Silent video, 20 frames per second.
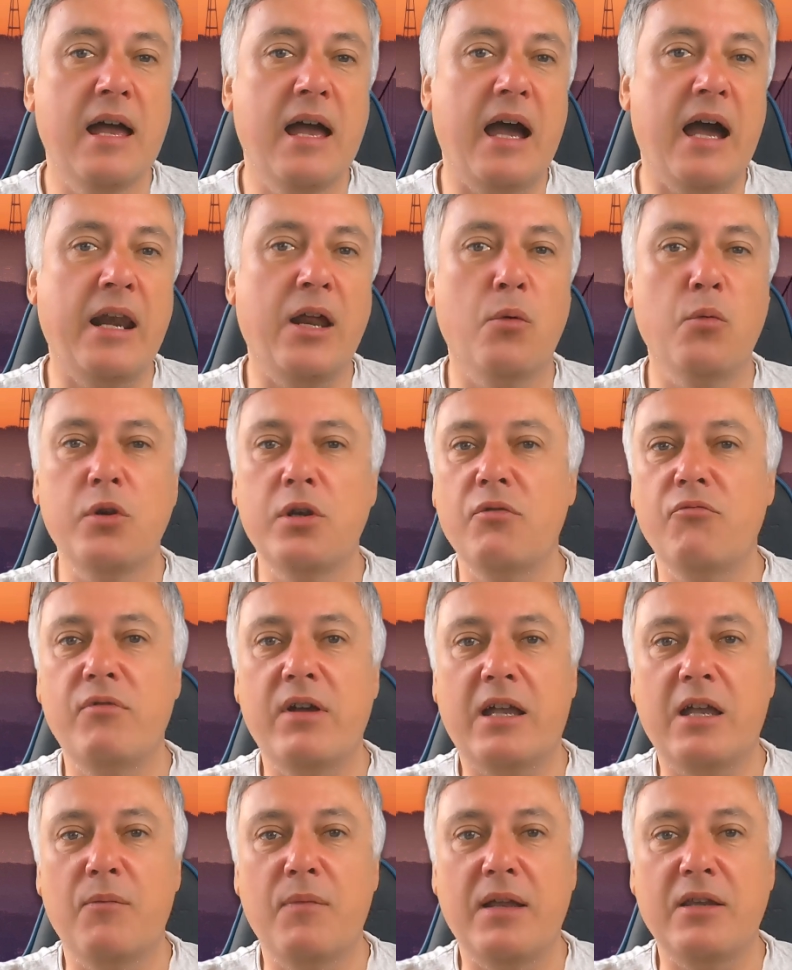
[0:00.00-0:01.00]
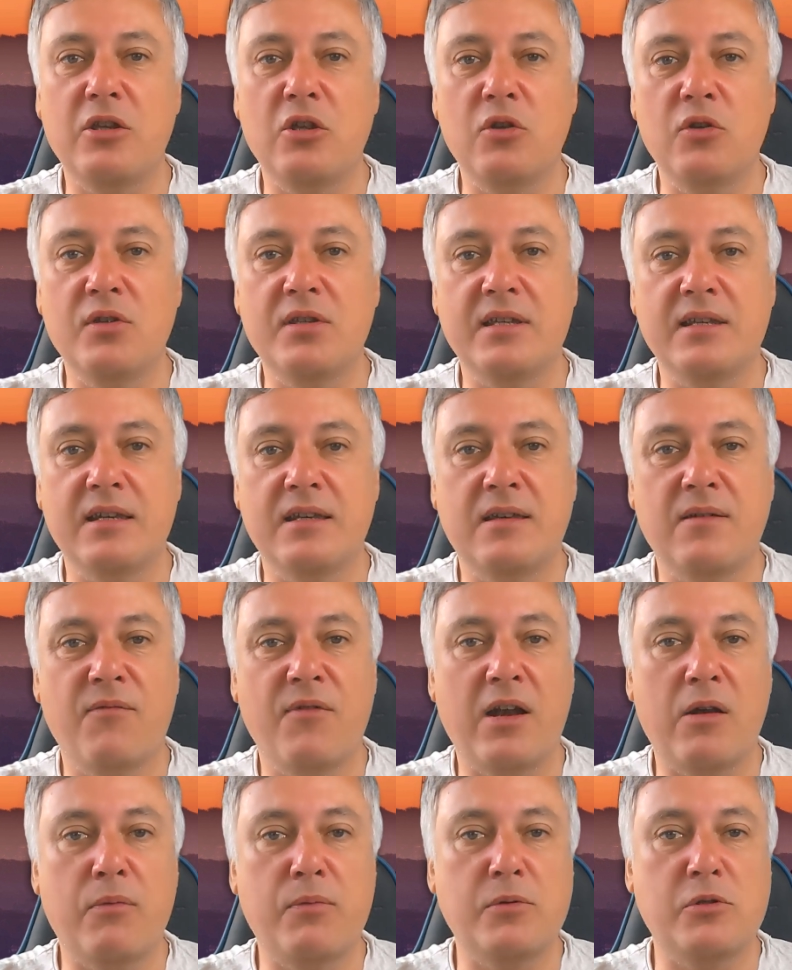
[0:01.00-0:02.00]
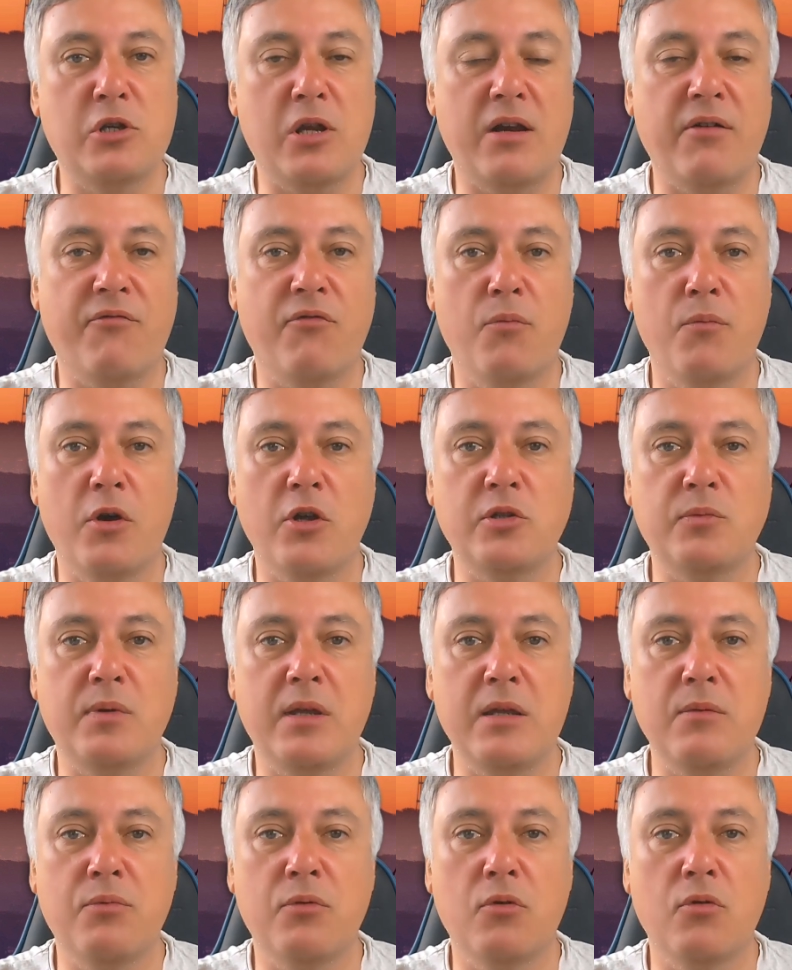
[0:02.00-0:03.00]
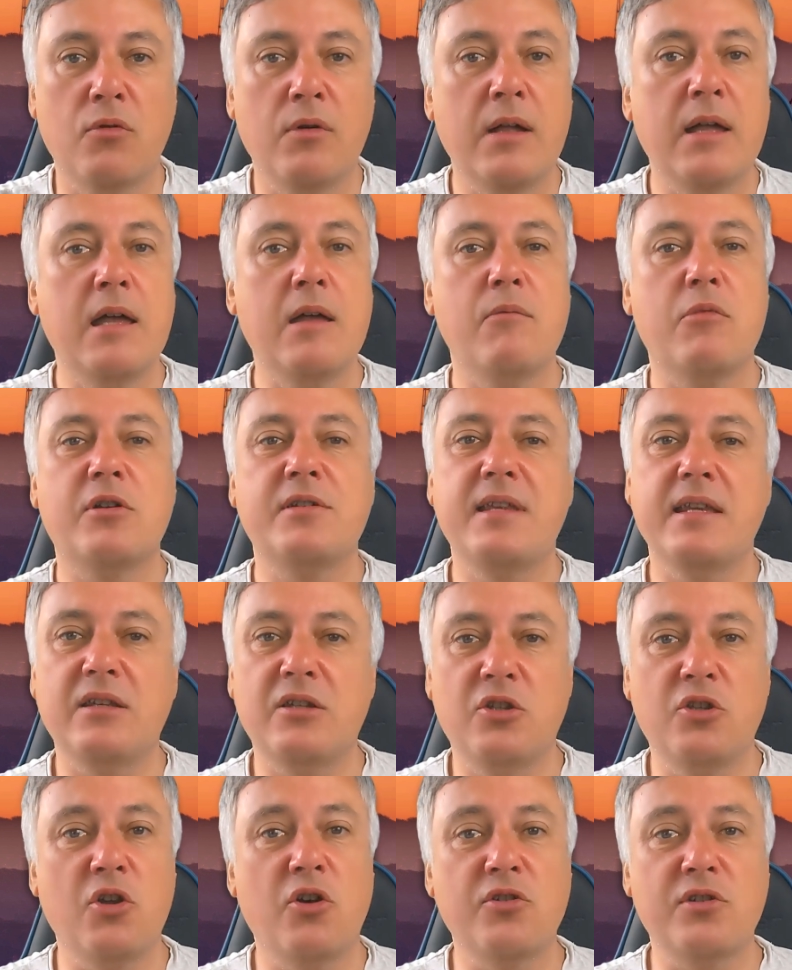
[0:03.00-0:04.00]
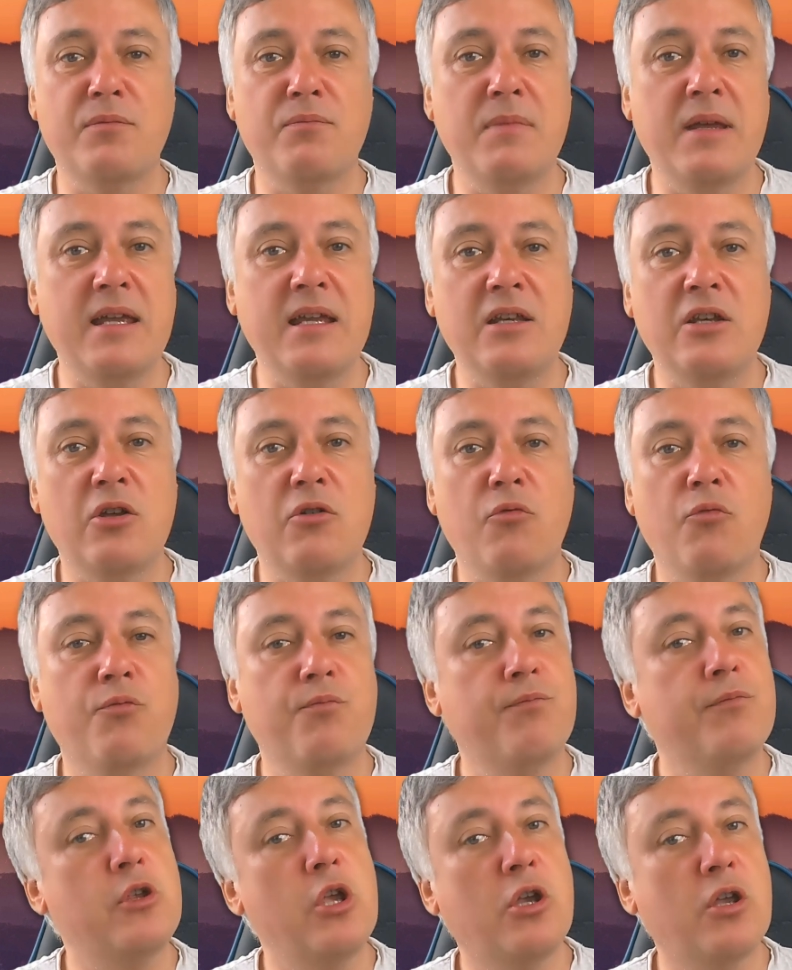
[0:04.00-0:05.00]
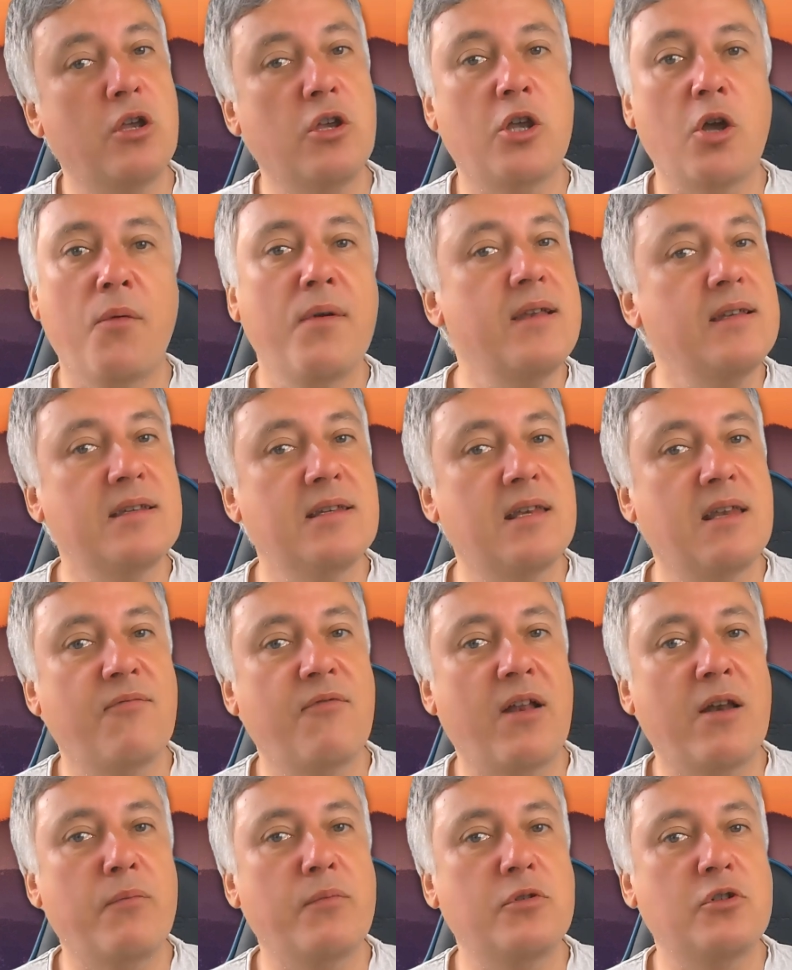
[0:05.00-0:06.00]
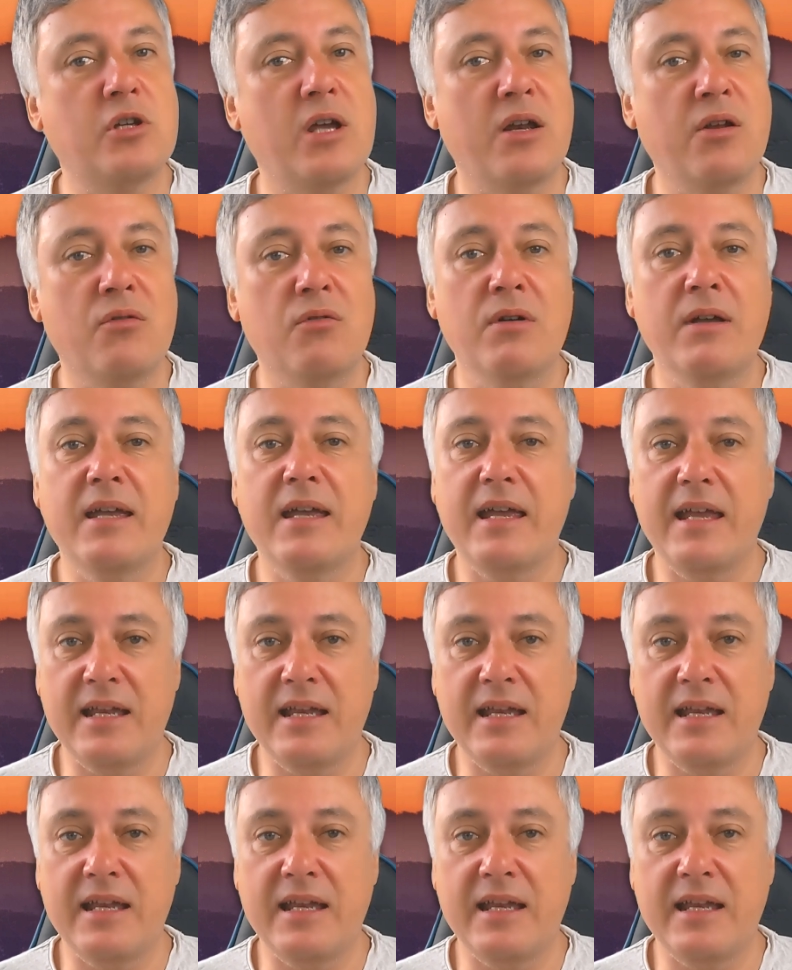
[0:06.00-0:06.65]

and I wouldn't recommend using the developer channel for most people, because it does mean that you can go into the developer channel.